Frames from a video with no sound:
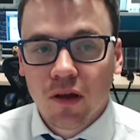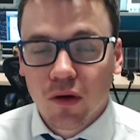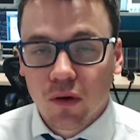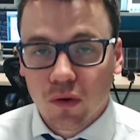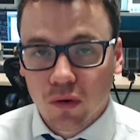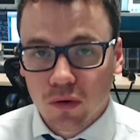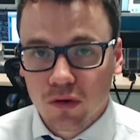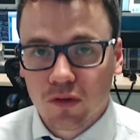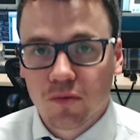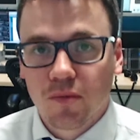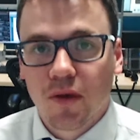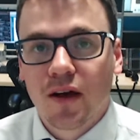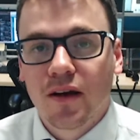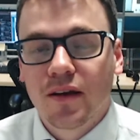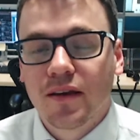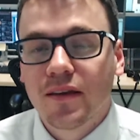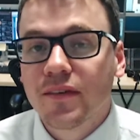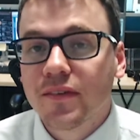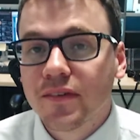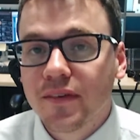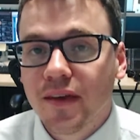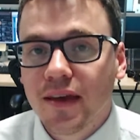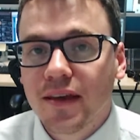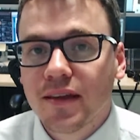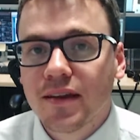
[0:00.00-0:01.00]
oil markets
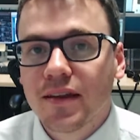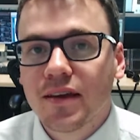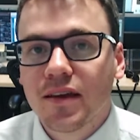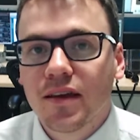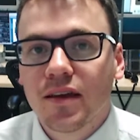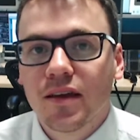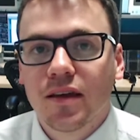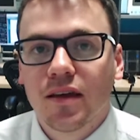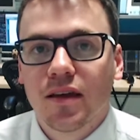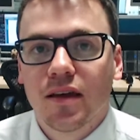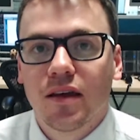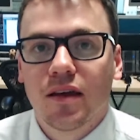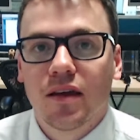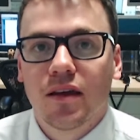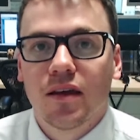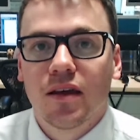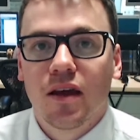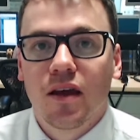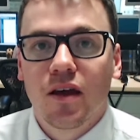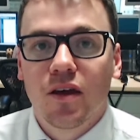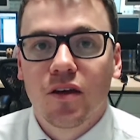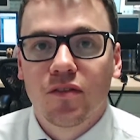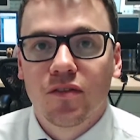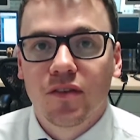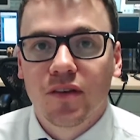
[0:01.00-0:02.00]
gaining
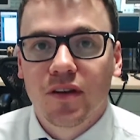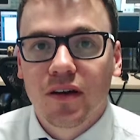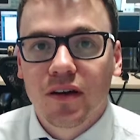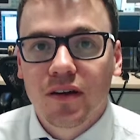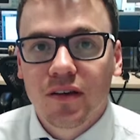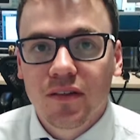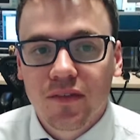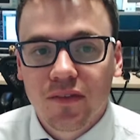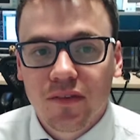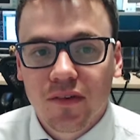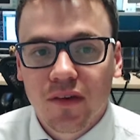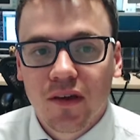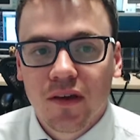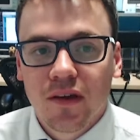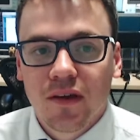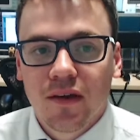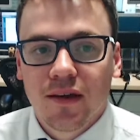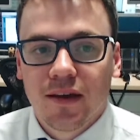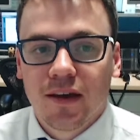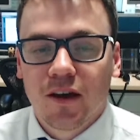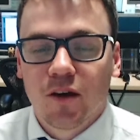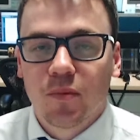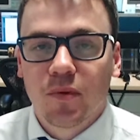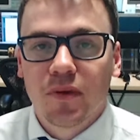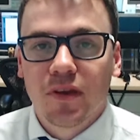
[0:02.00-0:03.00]
overnight,
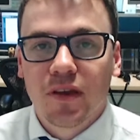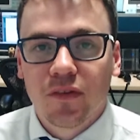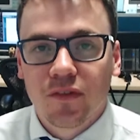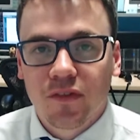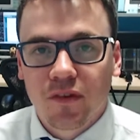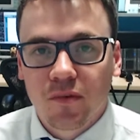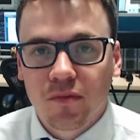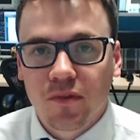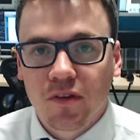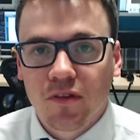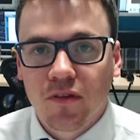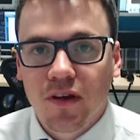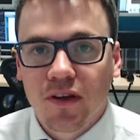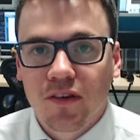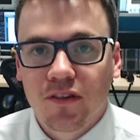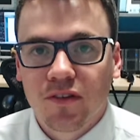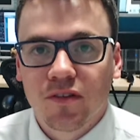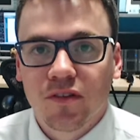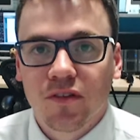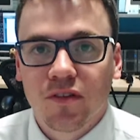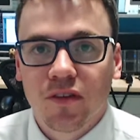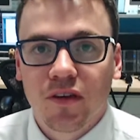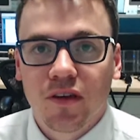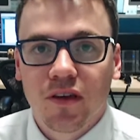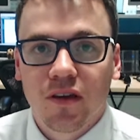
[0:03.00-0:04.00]
helping give some direction
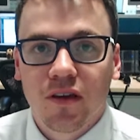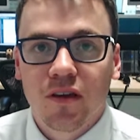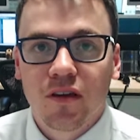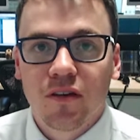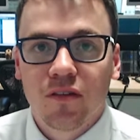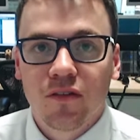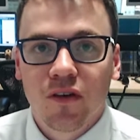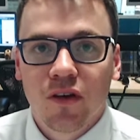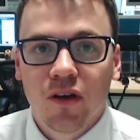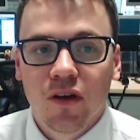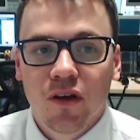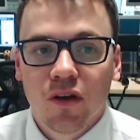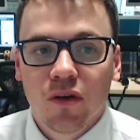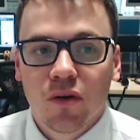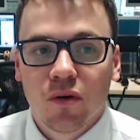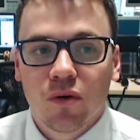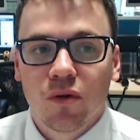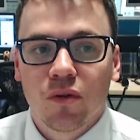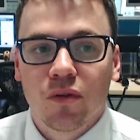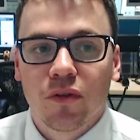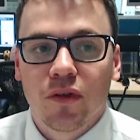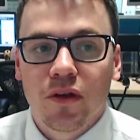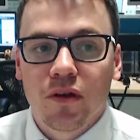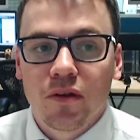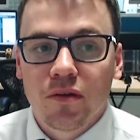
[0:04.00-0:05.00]
to the curve,
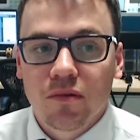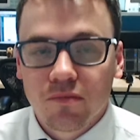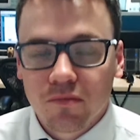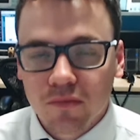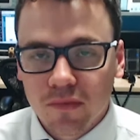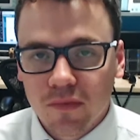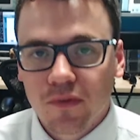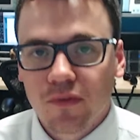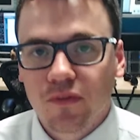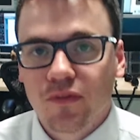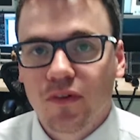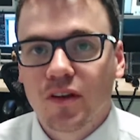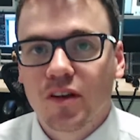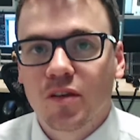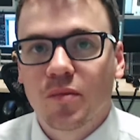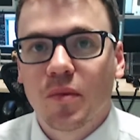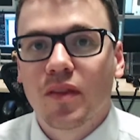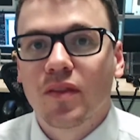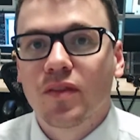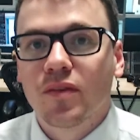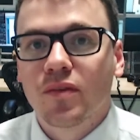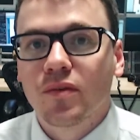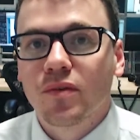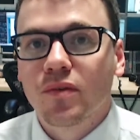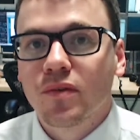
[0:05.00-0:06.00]
although the
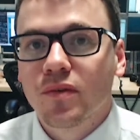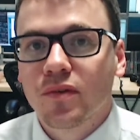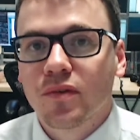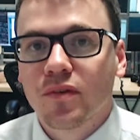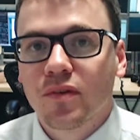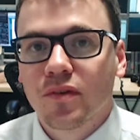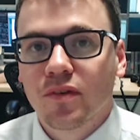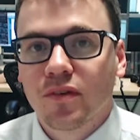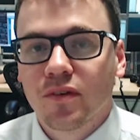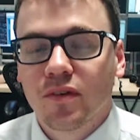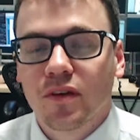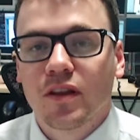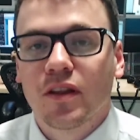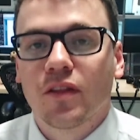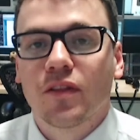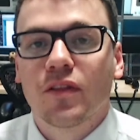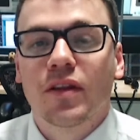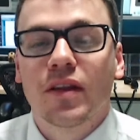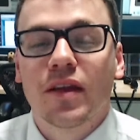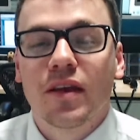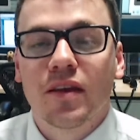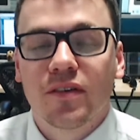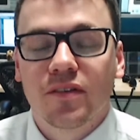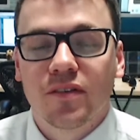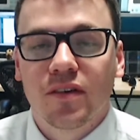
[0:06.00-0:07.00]
fundamentals, certainly on the
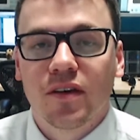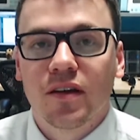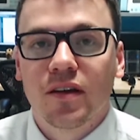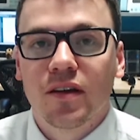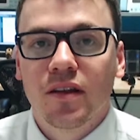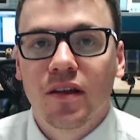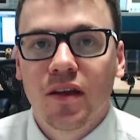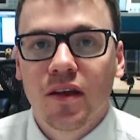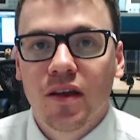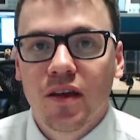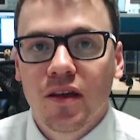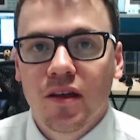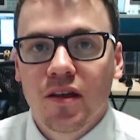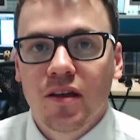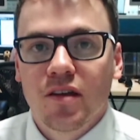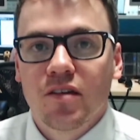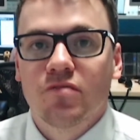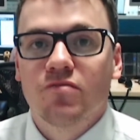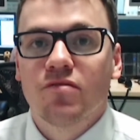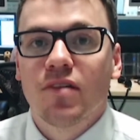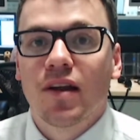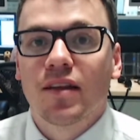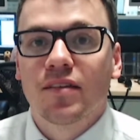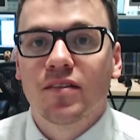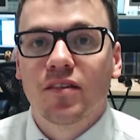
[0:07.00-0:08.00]
near side, are
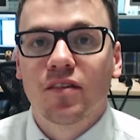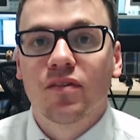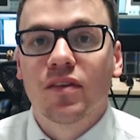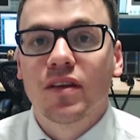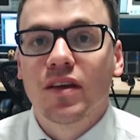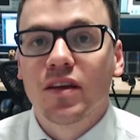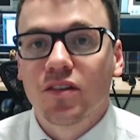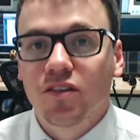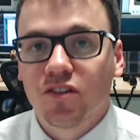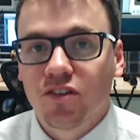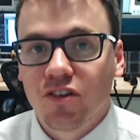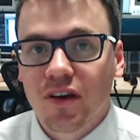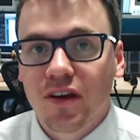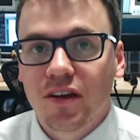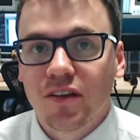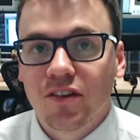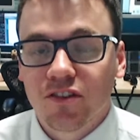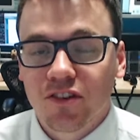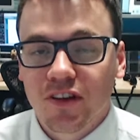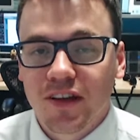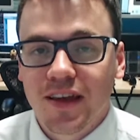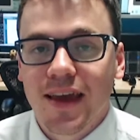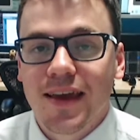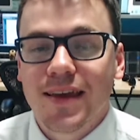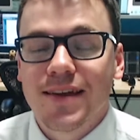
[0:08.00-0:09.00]
relatively unchanged
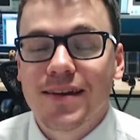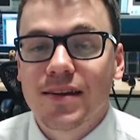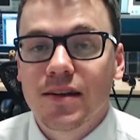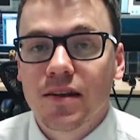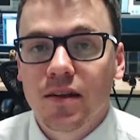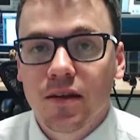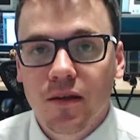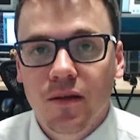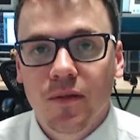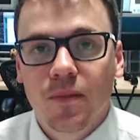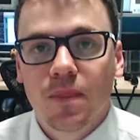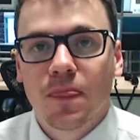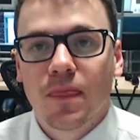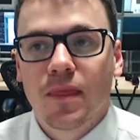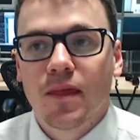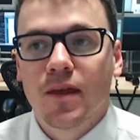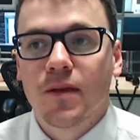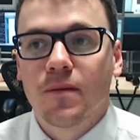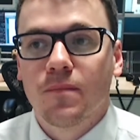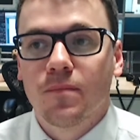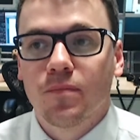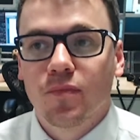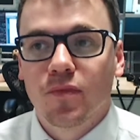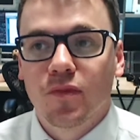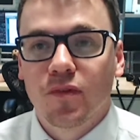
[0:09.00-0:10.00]
again.
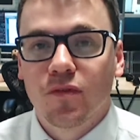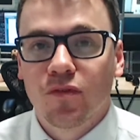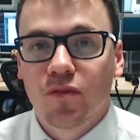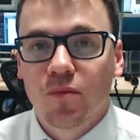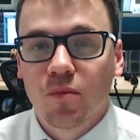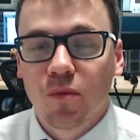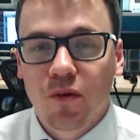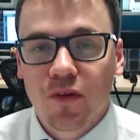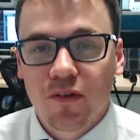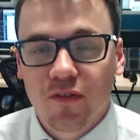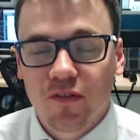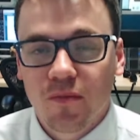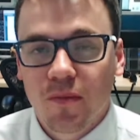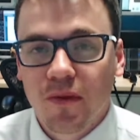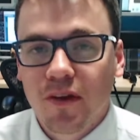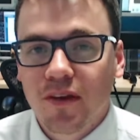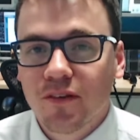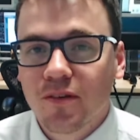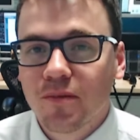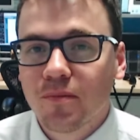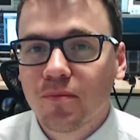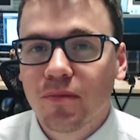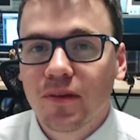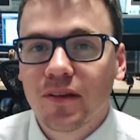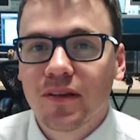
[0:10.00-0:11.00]
For more
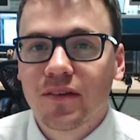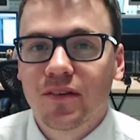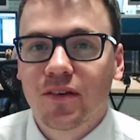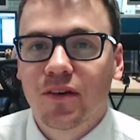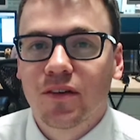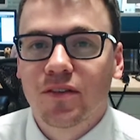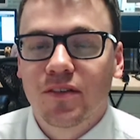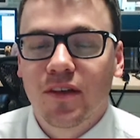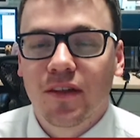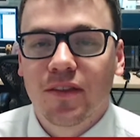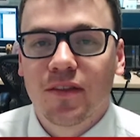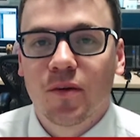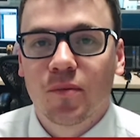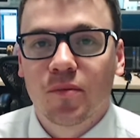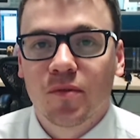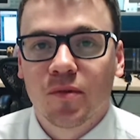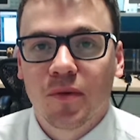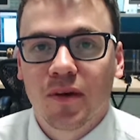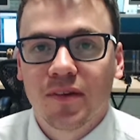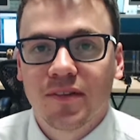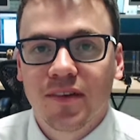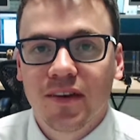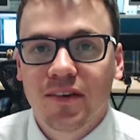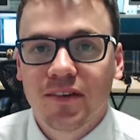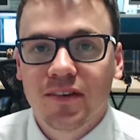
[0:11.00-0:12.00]
information, please contact the
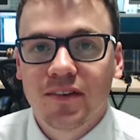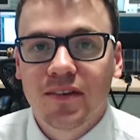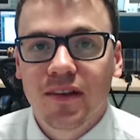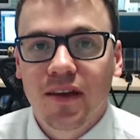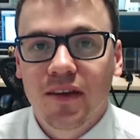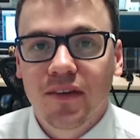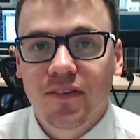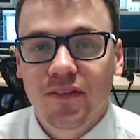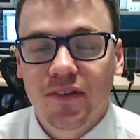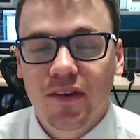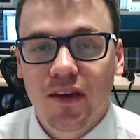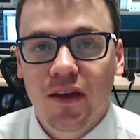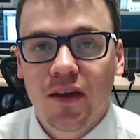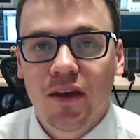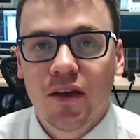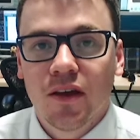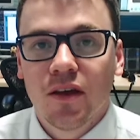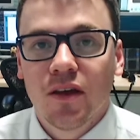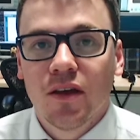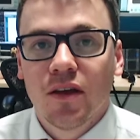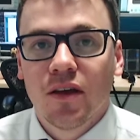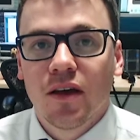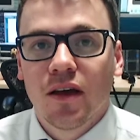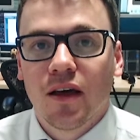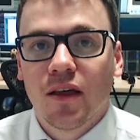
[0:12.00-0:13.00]
Optimisation Desk
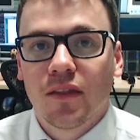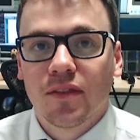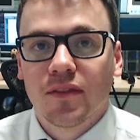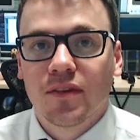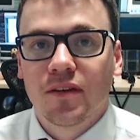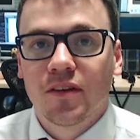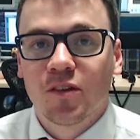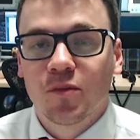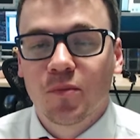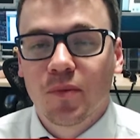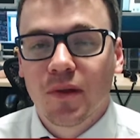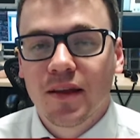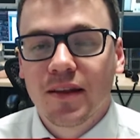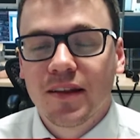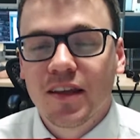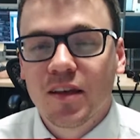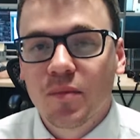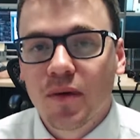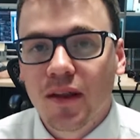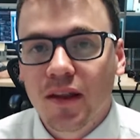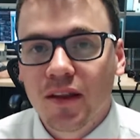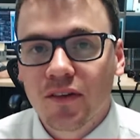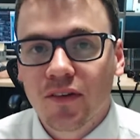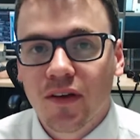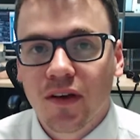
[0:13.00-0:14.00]
at the displayed
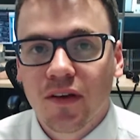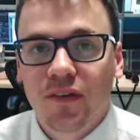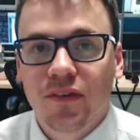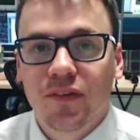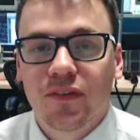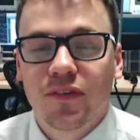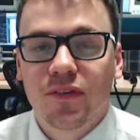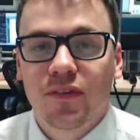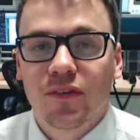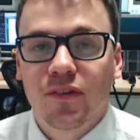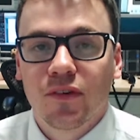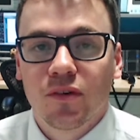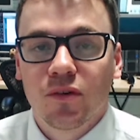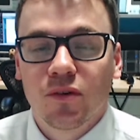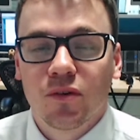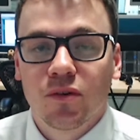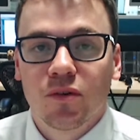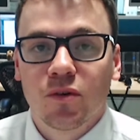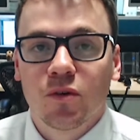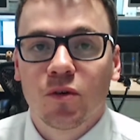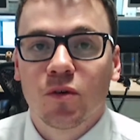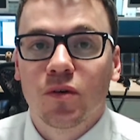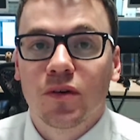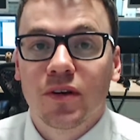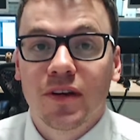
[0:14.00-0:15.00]
email address,
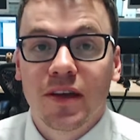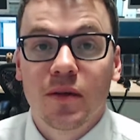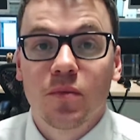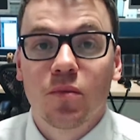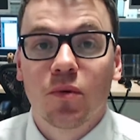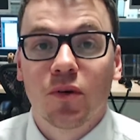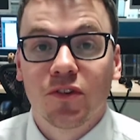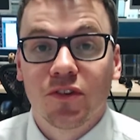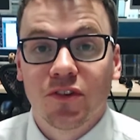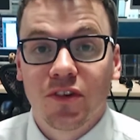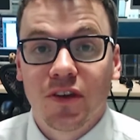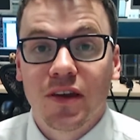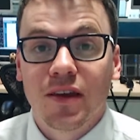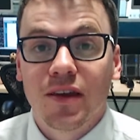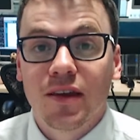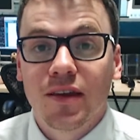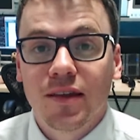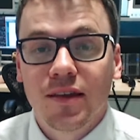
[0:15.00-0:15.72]
or keep watching.